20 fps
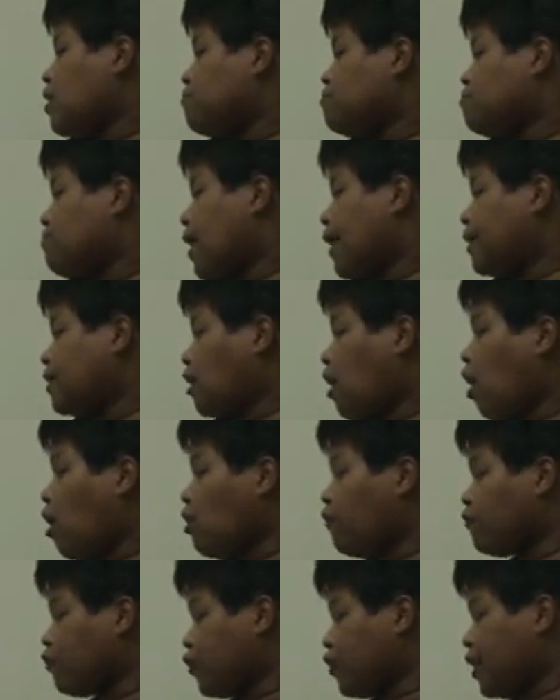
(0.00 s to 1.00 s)
might
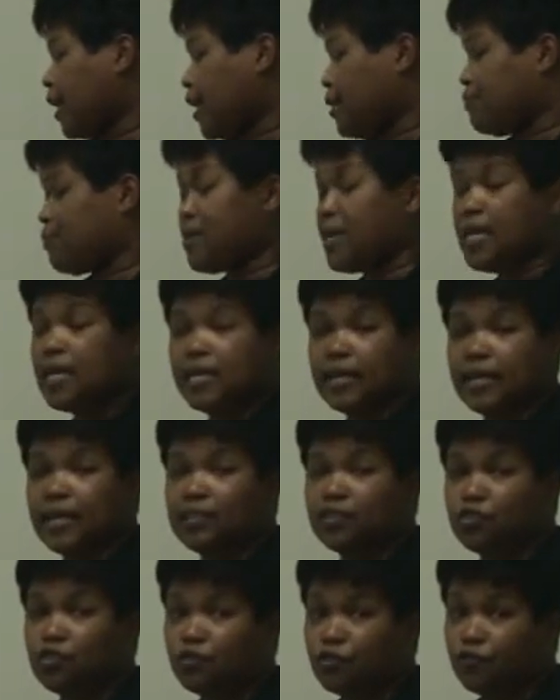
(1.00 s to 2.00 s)
offer a peek
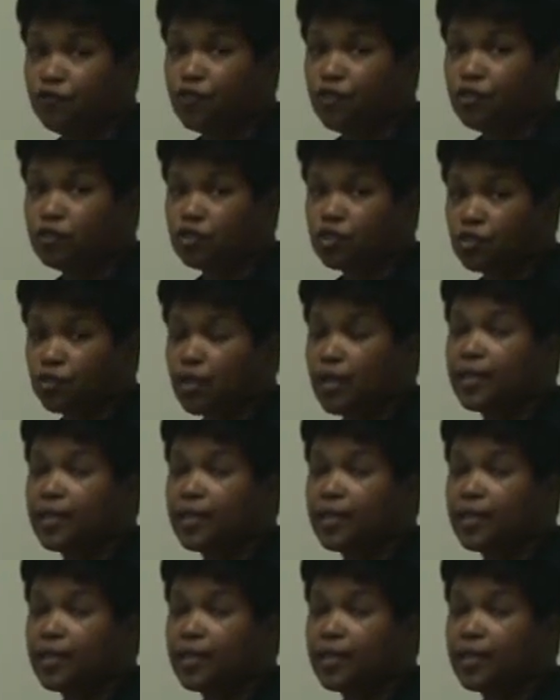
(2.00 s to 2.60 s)
into the future,